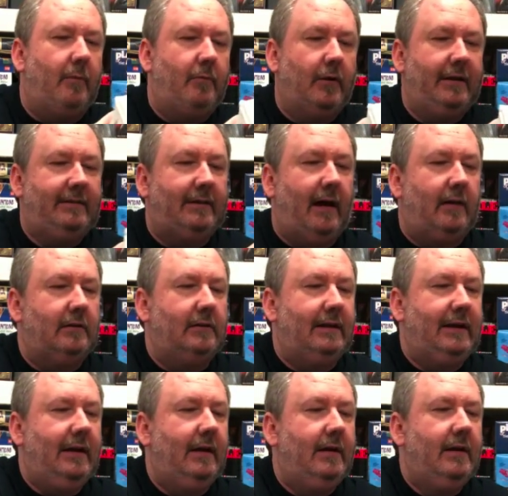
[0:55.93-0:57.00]
pretty
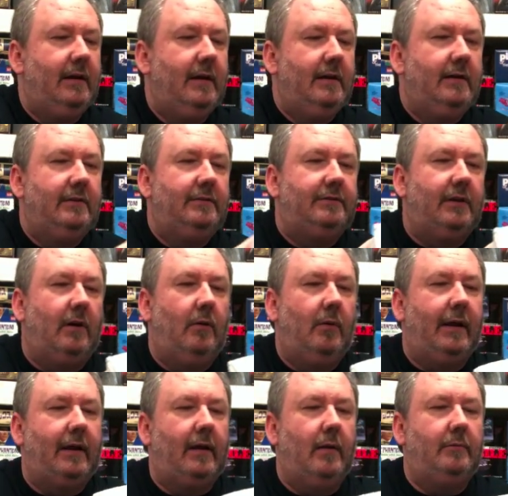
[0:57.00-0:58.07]
solidly. So
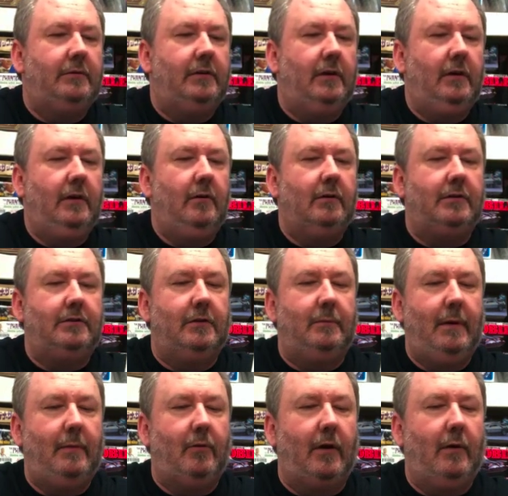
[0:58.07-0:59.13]
when it comes to you, it
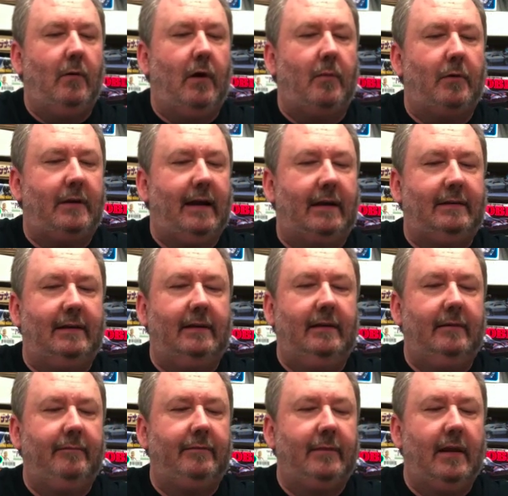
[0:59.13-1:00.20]
should be pretty well
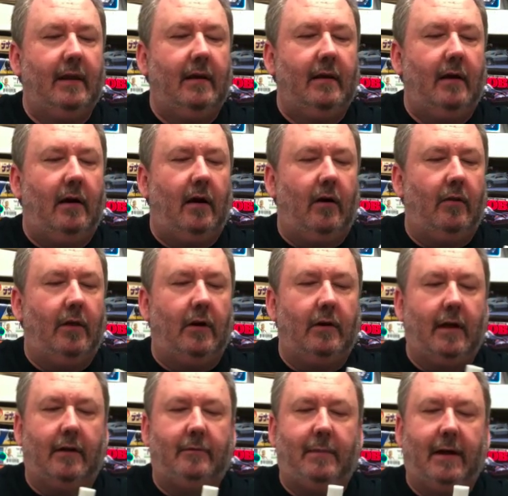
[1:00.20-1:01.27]
protected. Although
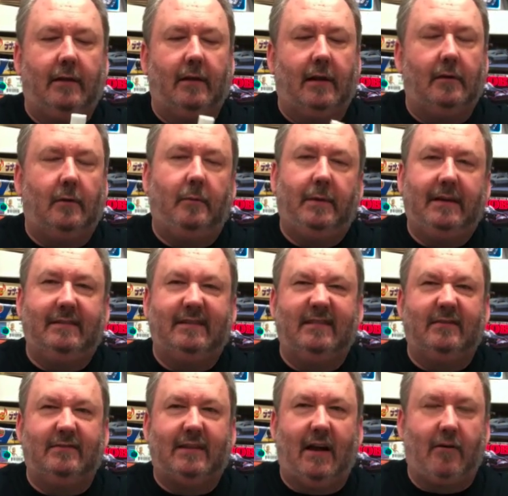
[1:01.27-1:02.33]
you'll have to pick a lot of little
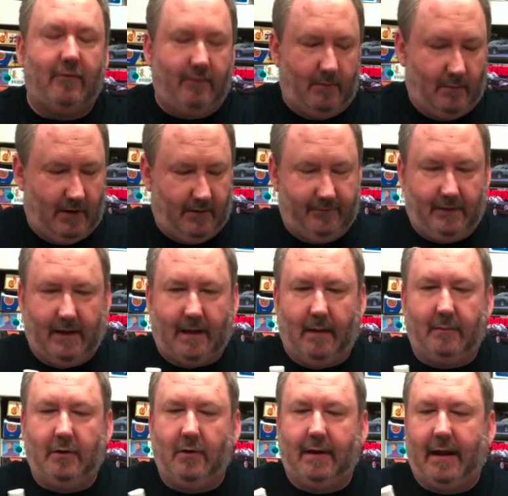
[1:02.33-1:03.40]
pieces of styrofoam off like
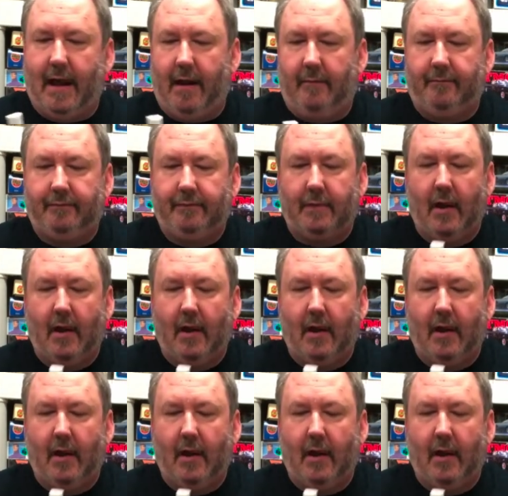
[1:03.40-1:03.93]
I'm doing now.